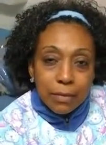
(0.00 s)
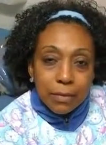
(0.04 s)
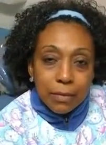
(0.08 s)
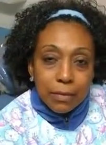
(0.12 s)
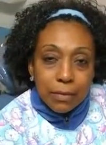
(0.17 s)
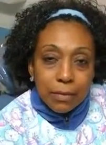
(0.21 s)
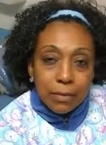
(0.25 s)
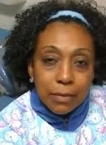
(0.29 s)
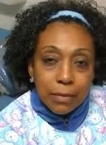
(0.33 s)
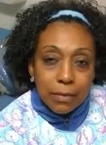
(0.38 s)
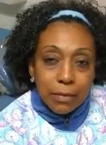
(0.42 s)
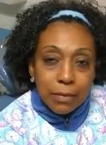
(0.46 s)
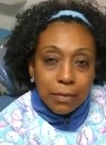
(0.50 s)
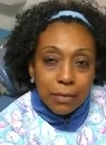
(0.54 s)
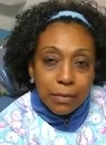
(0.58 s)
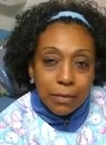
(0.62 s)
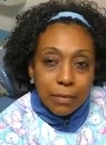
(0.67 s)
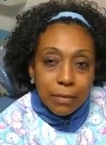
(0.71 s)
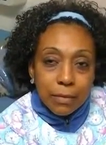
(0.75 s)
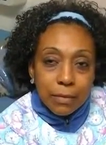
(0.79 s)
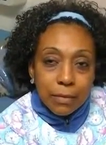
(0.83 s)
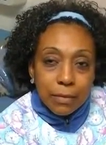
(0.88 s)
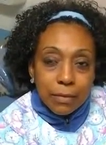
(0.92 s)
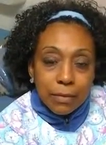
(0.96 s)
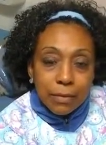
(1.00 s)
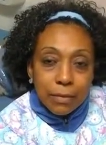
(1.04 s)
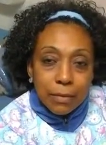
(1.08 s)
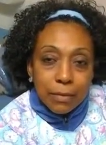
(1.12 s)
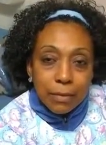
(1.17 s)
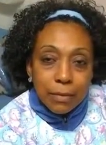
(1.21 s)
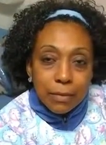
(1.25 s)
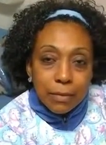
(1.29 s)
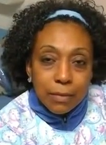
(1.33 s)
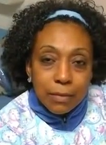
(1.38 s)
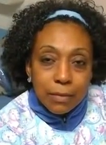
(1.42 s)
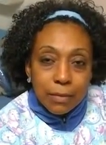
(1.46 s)

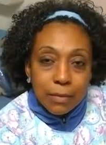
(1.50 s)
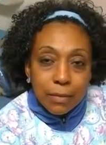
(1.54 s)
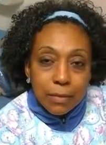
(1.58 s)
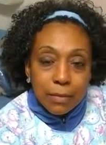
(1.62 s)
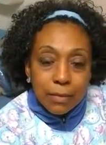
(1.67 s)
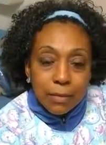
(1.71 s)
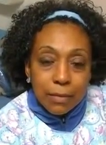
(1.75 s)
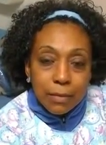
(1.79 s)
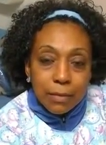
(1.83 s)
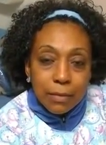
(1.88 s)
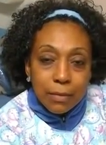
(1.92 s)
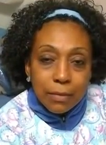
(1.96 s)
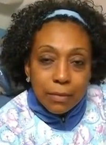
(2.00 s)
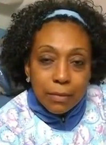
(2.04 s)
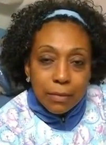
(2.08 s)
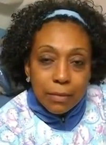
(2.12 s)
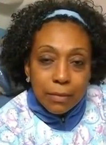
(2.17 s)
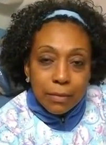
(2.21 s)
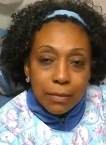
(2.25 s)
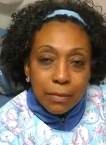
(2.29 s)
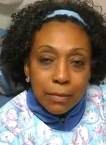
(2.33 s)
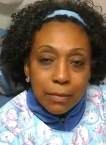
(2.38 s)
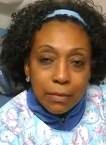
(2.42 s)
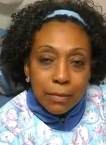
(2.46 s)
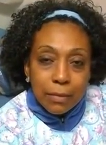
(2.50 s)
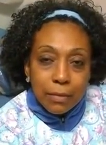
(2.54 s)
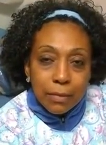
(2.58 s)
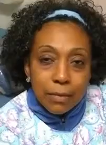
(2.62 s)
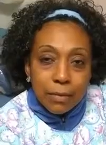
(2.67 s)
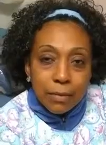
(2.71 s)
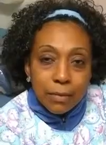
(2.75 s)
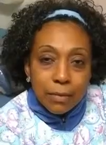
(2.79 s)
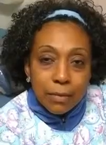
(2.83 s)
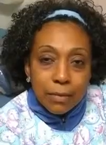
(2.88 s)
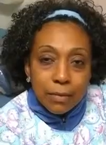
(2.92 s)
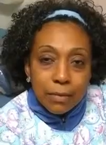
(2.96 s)

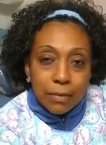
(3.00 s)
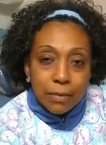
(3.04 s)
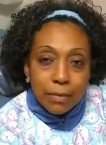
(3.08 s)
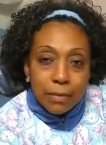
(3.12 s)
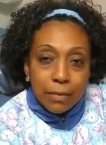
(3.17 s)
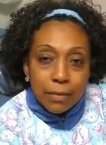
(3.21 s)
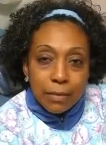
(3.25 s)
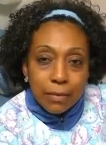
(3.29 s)
[no speech]